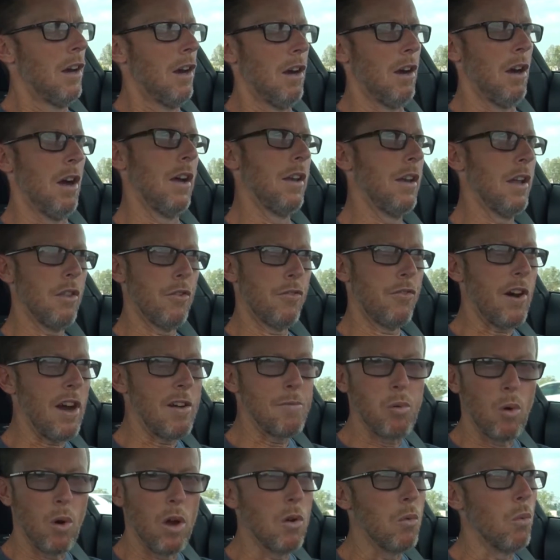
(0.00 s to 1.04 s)
Another
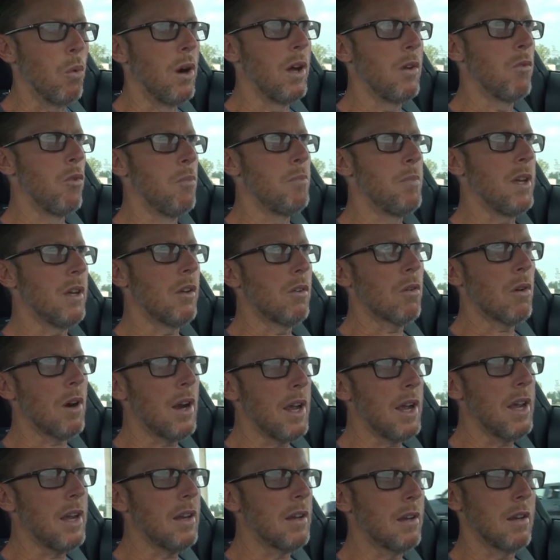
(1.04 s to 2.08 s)
5.1 would be
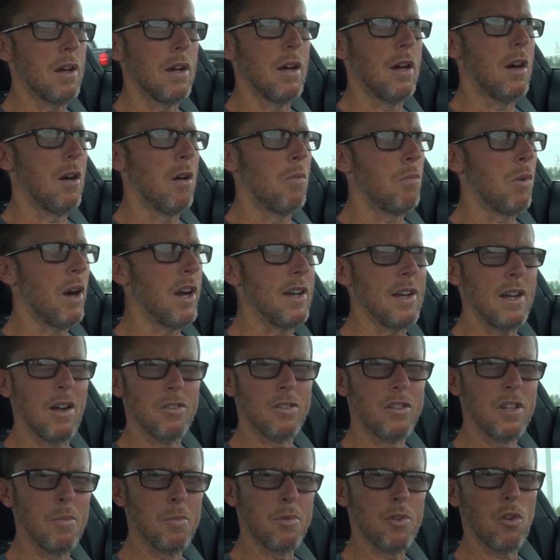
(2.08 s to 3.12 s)
great. Right now,
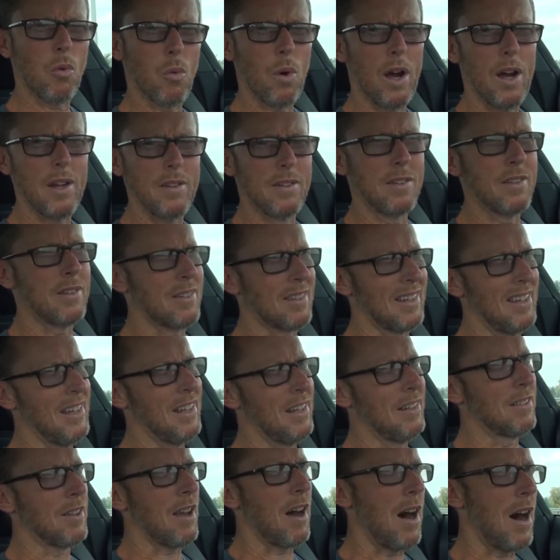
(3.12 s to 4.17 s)
temperature-wise, it
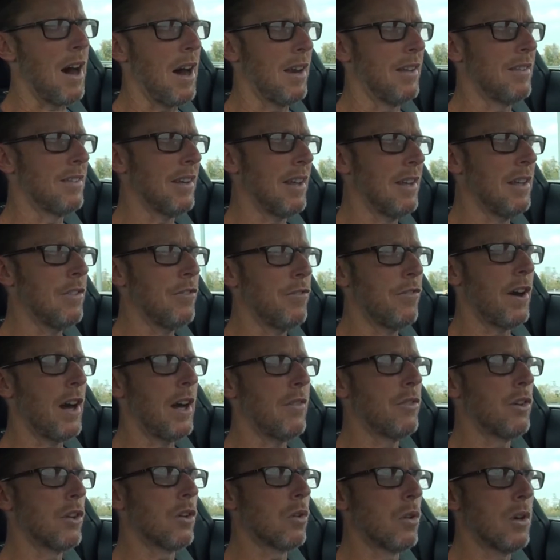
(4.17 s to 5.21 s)
is hot. It's
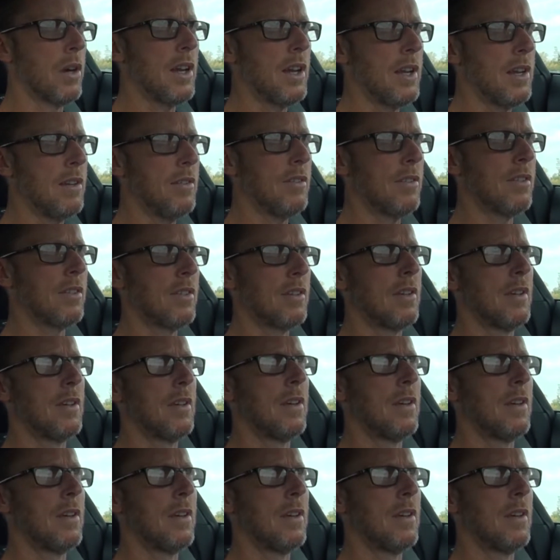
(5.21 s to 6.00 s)
85 degrees.